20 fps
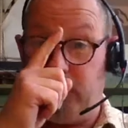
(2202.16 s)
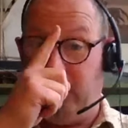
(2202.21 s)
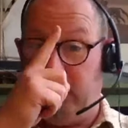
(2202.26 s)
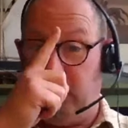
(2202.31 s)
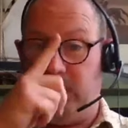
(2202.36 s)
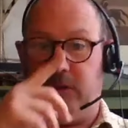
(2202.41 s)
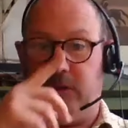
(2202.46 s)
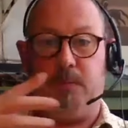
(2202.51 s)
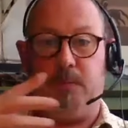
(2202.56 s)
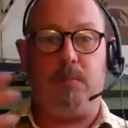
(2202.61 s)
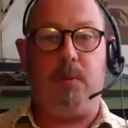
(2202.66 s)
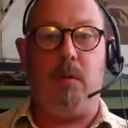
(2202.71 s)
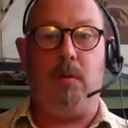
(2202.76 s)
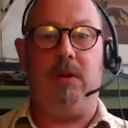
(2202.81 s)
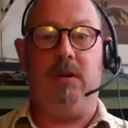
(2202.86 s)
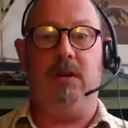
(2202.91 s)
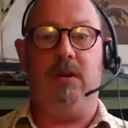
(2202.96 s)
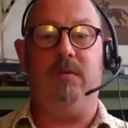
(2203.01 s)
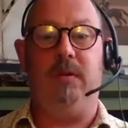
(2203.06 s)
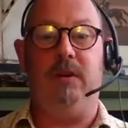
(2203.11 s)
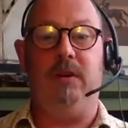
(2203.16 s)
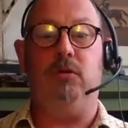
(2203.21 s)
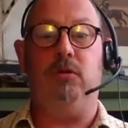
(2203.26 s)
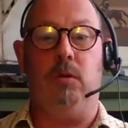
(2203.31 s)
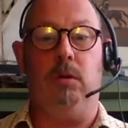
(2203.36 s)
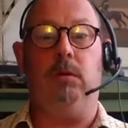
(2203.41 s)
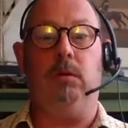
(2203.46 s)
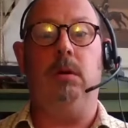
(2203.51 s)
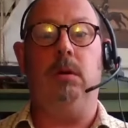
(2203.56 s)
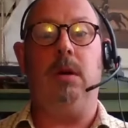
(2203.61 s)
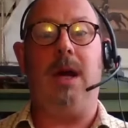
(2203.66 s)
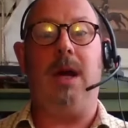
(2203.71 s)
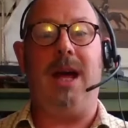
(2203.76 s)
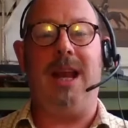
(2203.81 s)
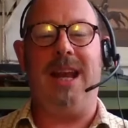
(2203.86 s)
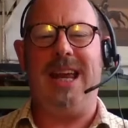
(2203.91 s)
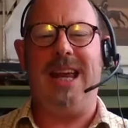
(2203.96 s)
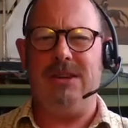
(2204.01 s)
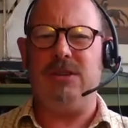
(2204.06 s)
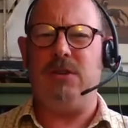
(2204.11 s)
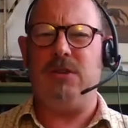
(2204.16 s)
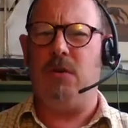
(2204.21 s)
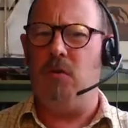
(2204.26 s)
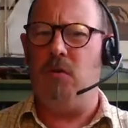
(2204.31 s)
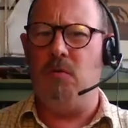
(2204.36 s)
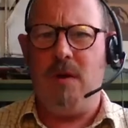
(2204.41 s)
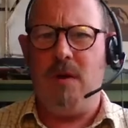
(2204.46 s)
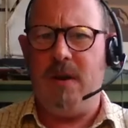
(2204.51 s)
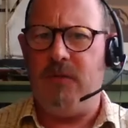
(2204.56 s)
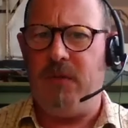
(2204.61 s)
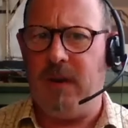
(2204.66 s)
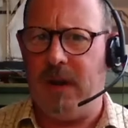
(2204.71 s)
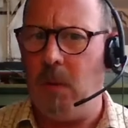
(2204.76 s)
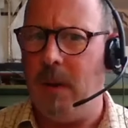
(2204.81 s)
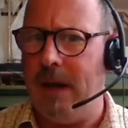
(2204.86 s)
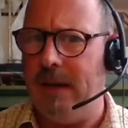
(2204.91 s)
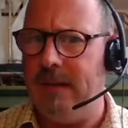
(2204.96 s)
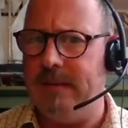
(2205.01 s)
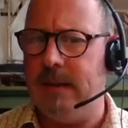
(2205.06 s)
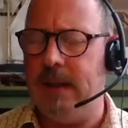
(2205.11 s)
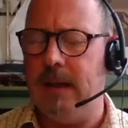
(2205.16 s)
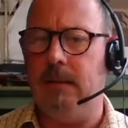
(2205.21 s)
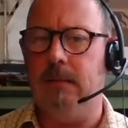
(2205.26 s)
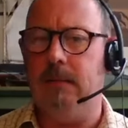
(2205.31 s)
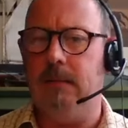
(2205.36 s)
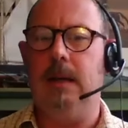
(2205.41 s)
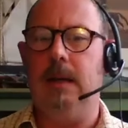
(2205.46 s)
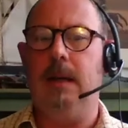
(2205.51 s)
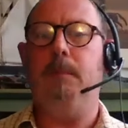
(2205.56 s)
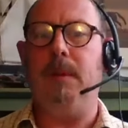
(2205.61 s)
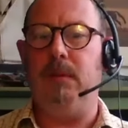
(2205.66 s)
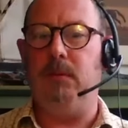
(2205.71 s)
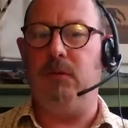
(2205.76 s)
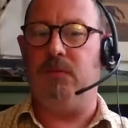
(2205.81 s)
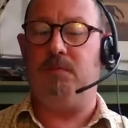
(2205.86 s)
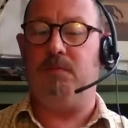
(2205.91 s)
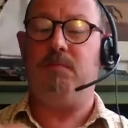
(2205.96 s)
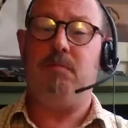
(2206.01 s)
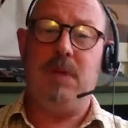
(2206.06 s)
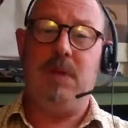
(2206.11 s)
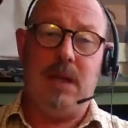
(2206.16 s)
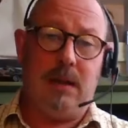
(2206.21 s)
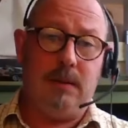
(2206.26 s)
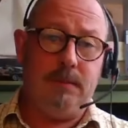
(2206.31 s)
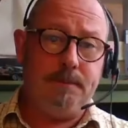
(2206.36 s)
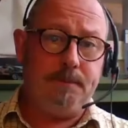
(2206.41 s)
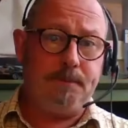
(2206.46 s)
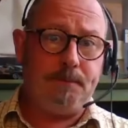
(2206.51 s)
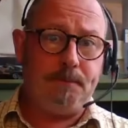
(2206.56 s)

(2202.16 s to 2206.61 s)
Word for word: So this poor individual, and it is a horrific way to go, but he was, you know,